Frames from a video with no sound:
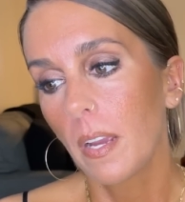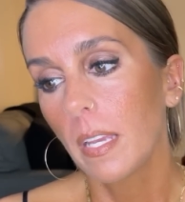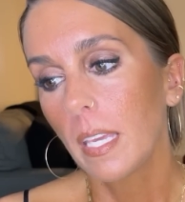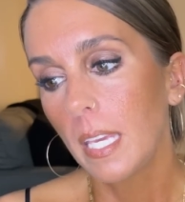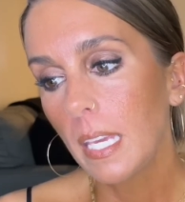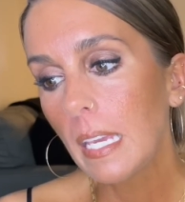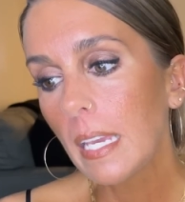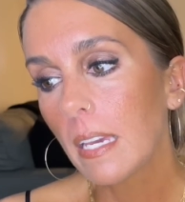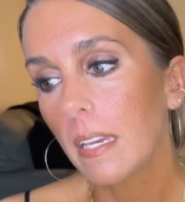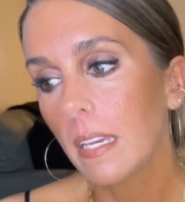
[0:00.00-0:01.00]

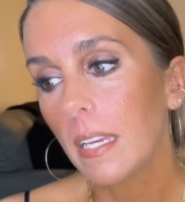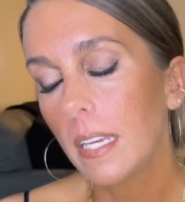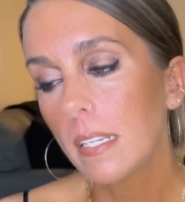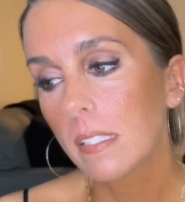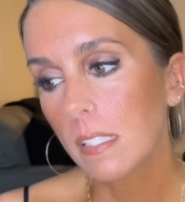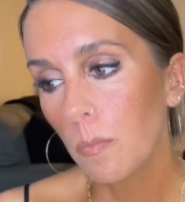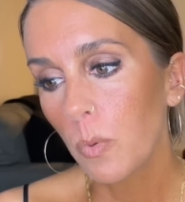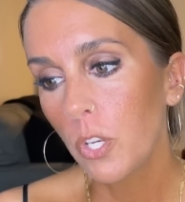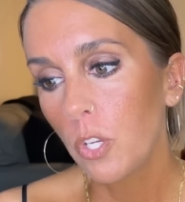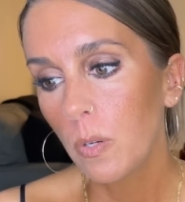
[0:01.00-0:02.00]
He is
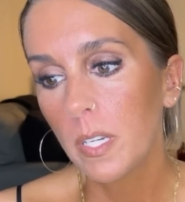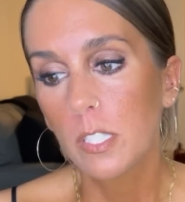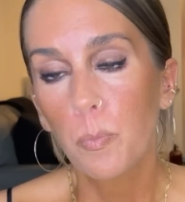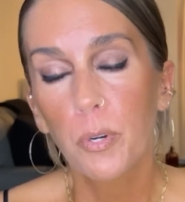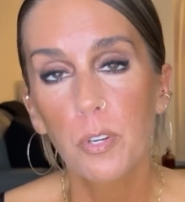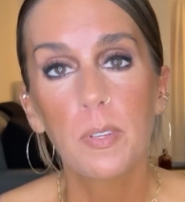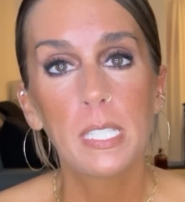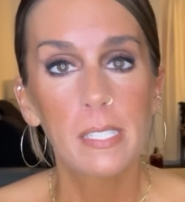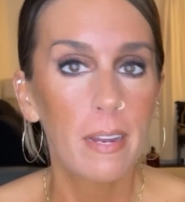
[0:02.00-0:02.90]
someone who has proven to